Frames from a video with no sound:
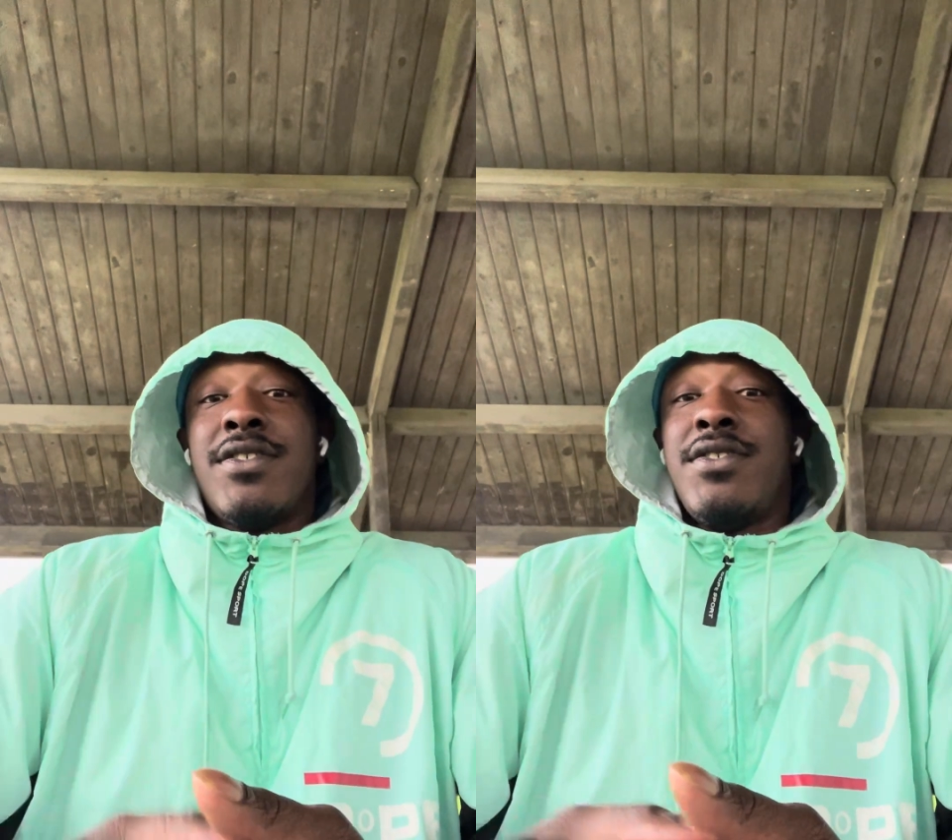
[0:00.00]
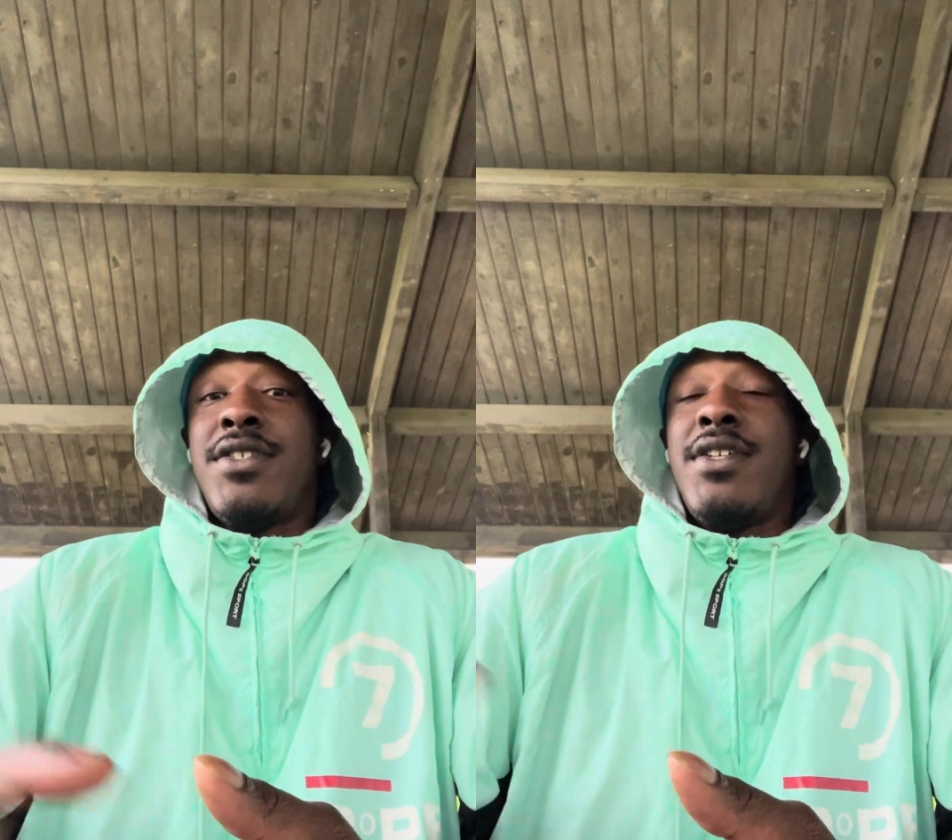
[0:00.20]

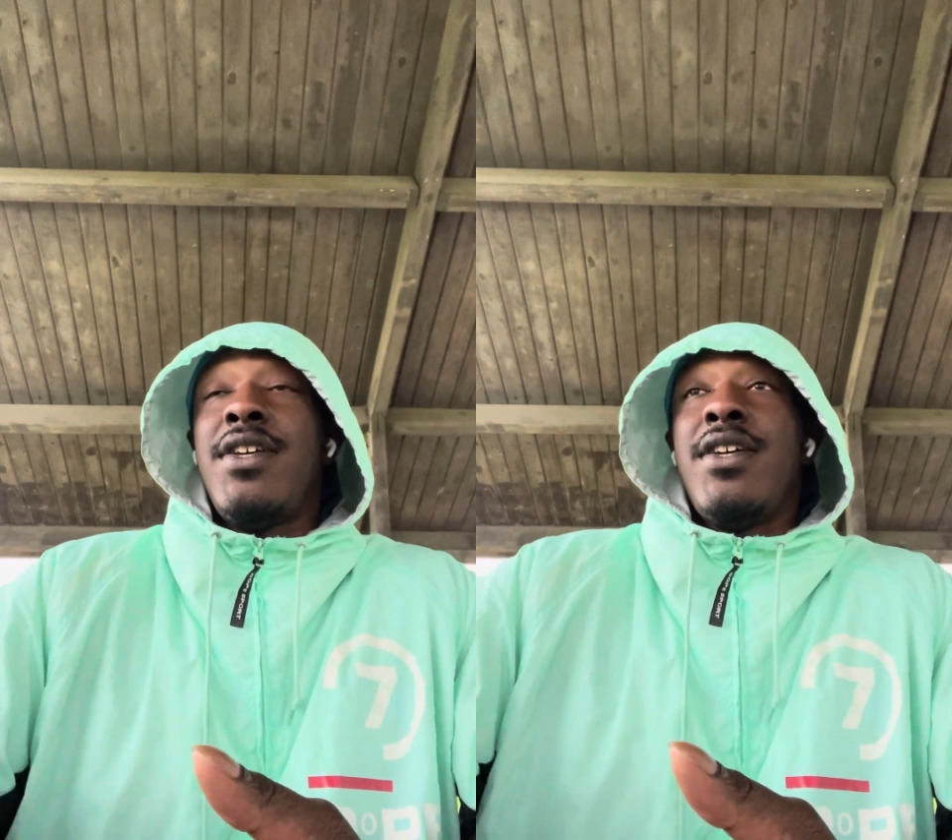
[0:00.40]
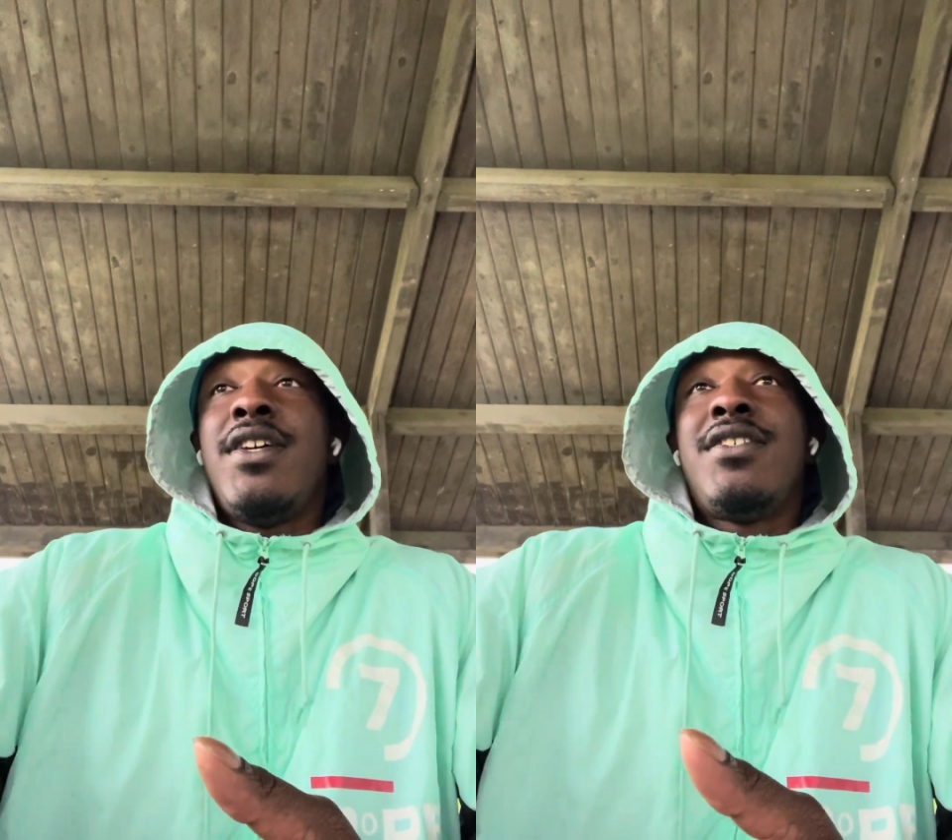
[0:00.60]
You see,
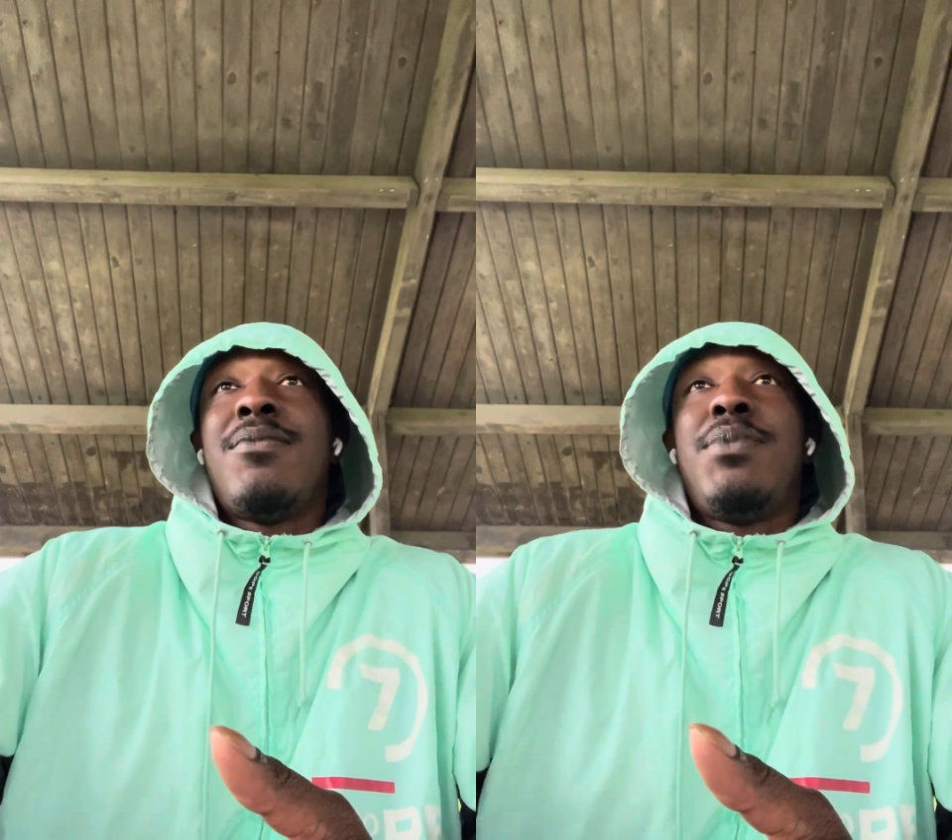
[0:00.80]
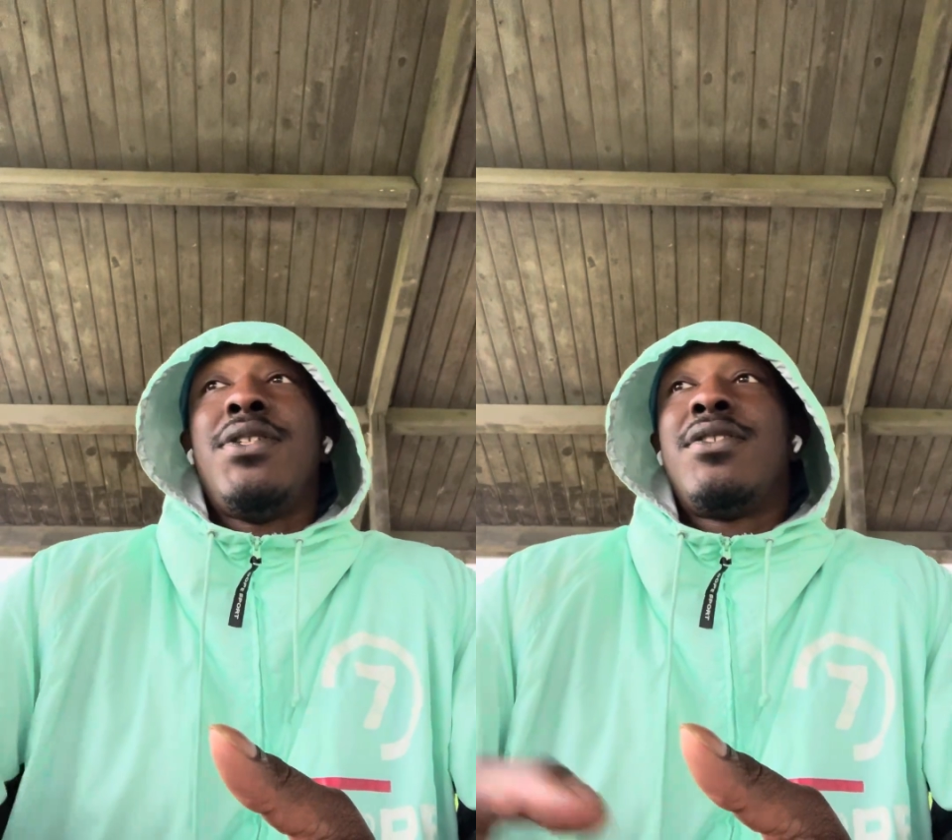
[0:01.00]
he is a
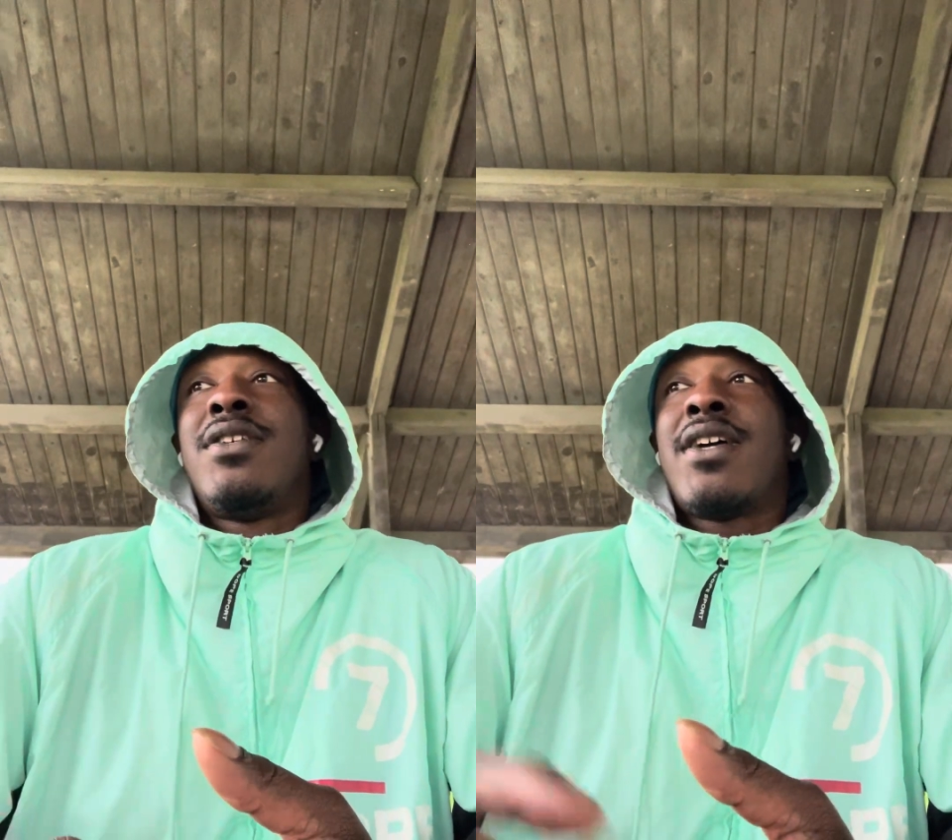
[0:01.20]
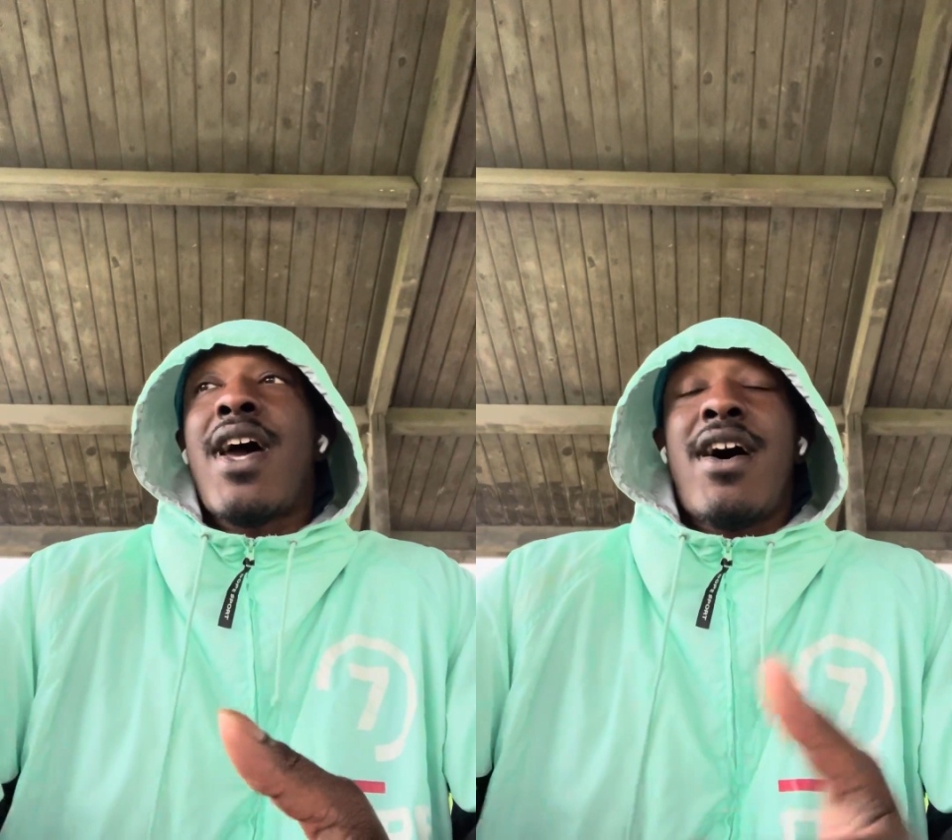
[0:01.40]
beast.
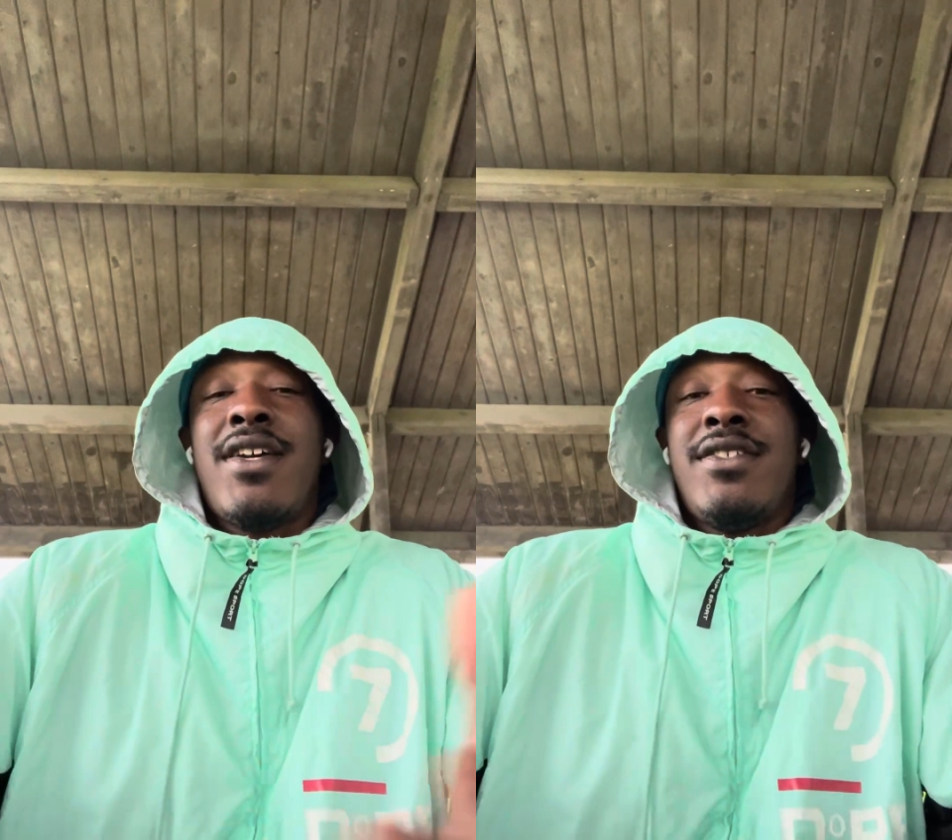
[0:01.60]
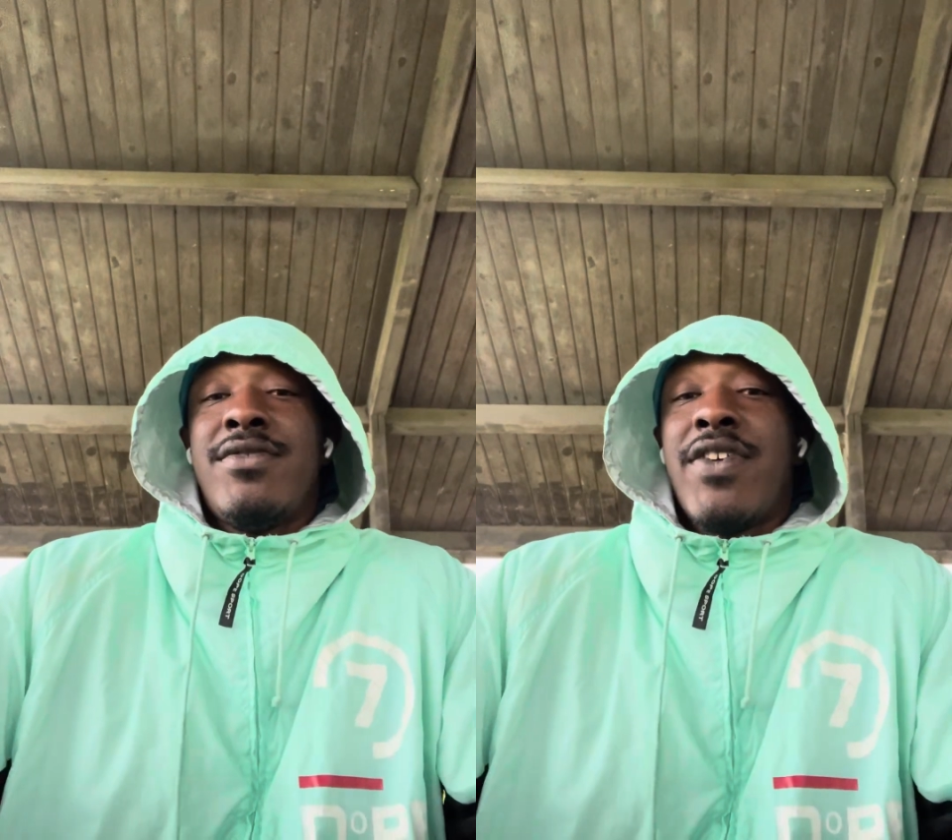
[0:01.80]
Look at how
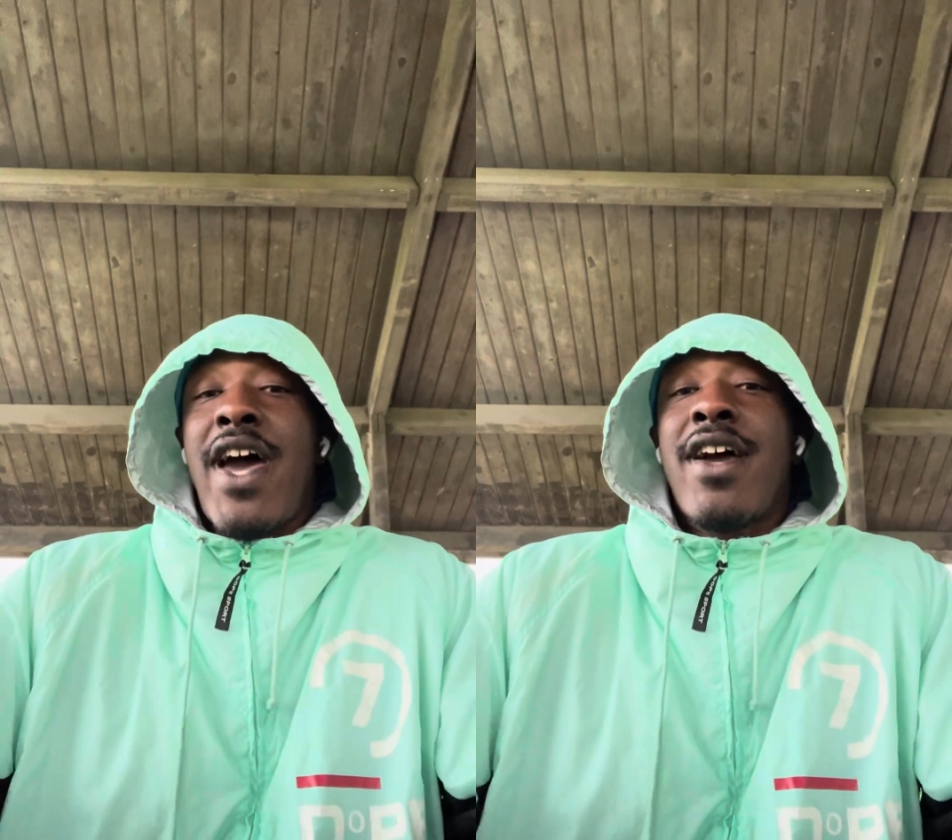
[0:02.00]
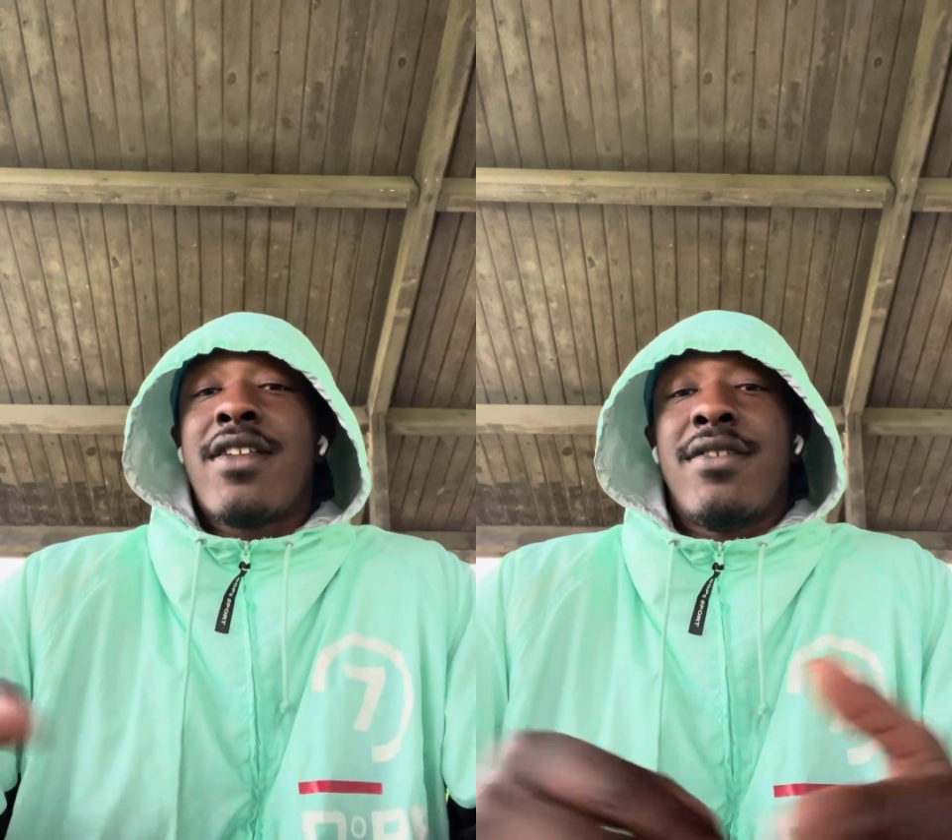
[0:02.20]
he's
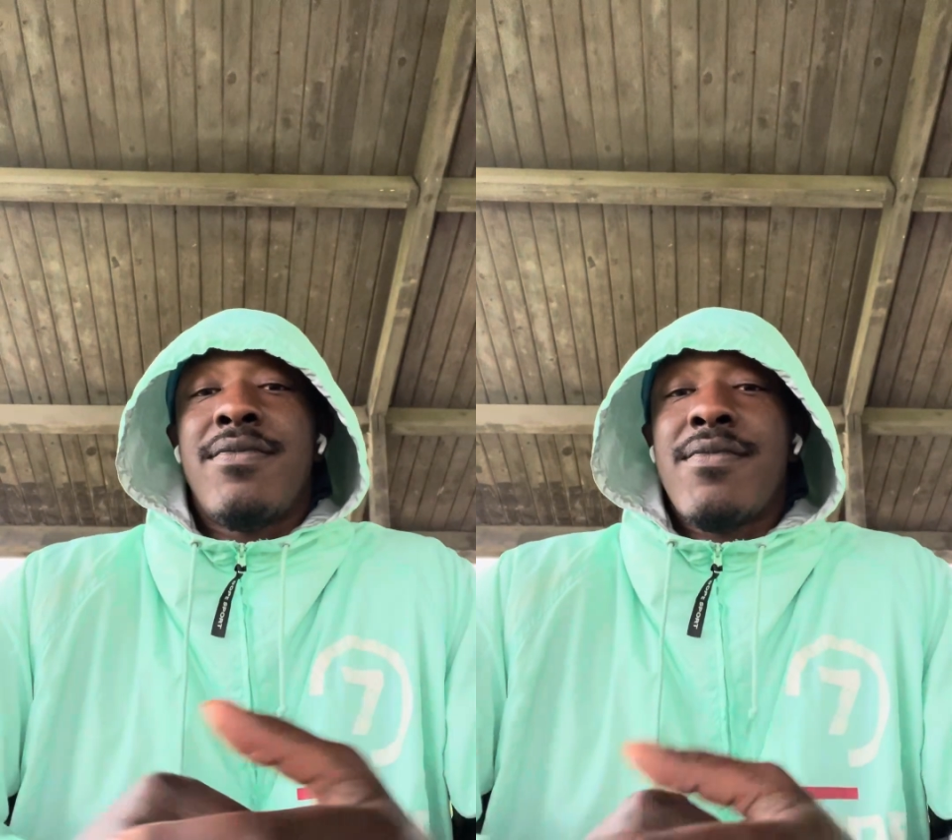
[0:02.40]
reacting.